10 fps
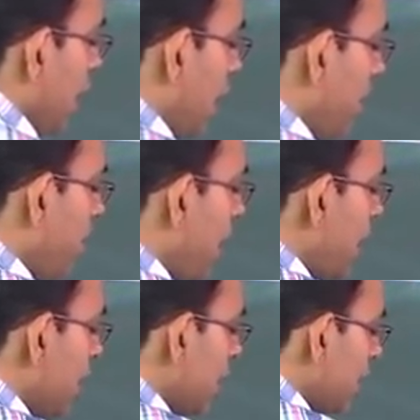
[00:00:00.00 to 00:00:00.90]
A
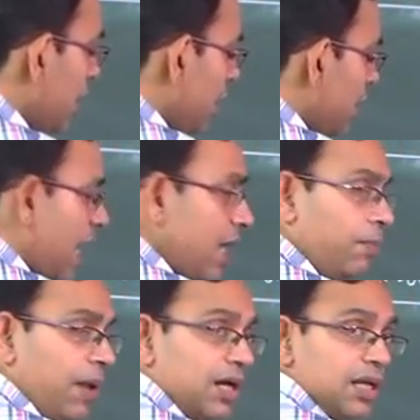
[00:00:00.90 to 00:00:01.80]
particle, dye
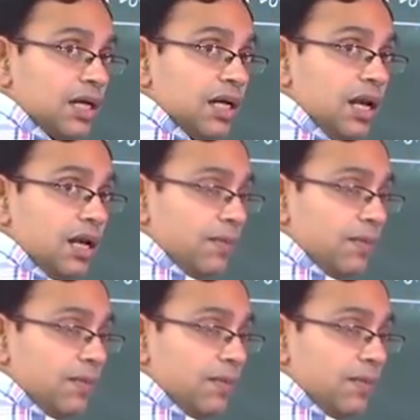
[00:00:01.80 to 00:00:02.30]
particle